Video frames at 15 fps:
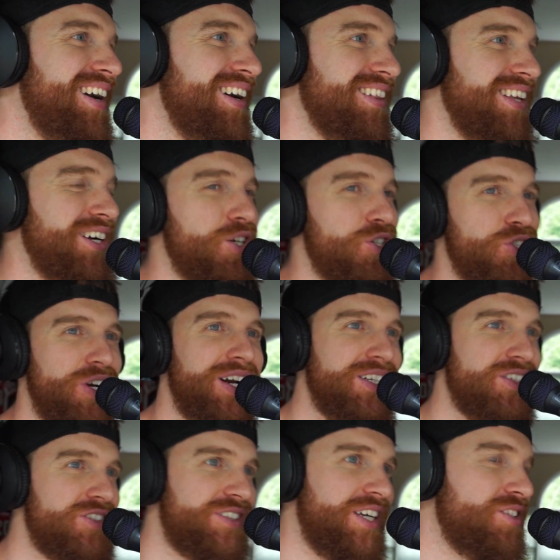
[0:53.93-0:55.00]
Like our training
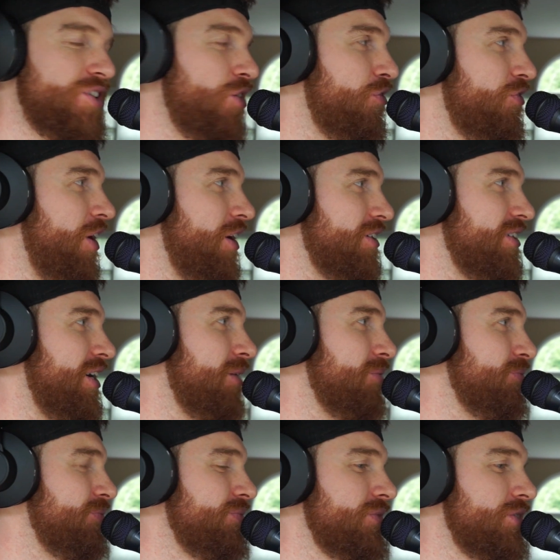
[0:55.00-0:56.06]
just gets all fucked up.
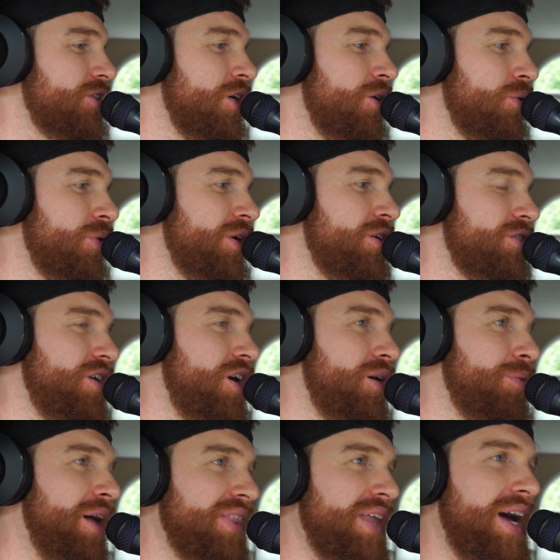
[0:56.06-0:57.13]
So we're here to talk
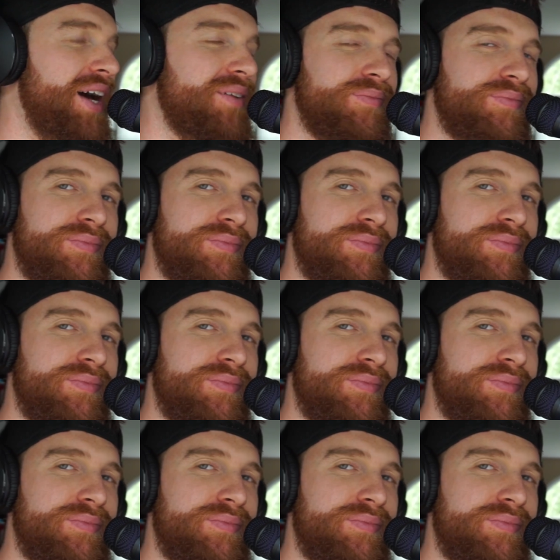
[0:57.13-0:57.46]
about that.